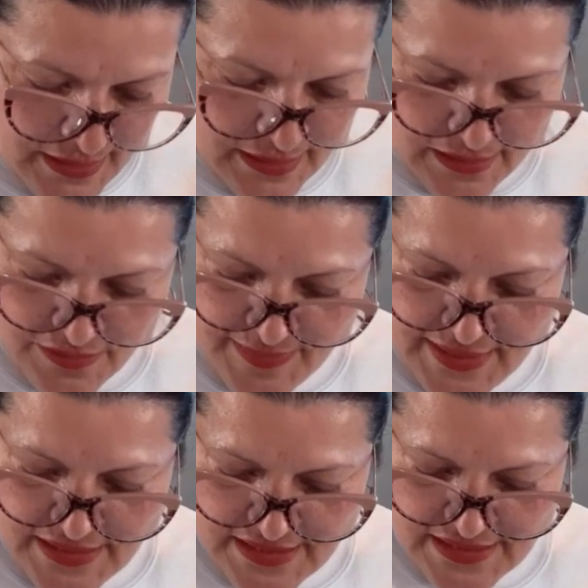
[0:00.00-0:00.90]
Because
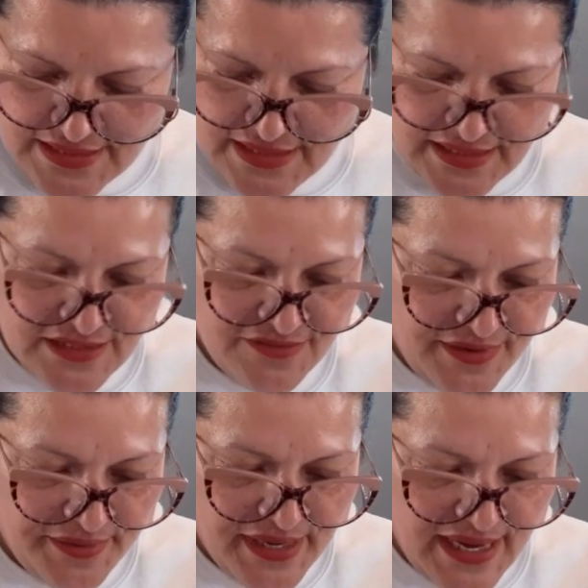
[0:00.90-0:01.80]
my son is
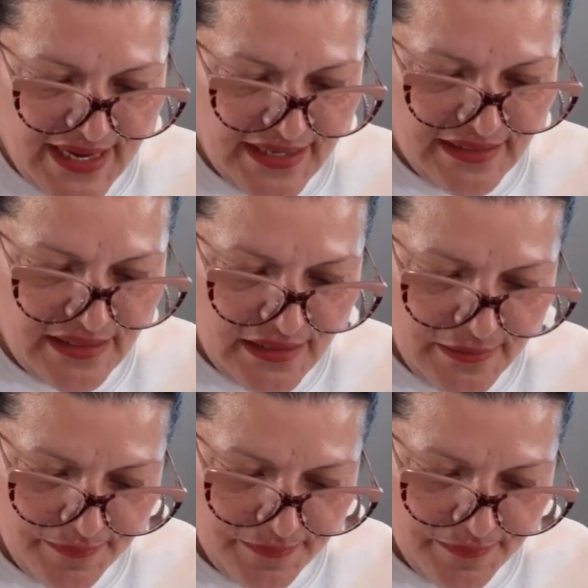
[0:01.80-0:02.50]
very handy.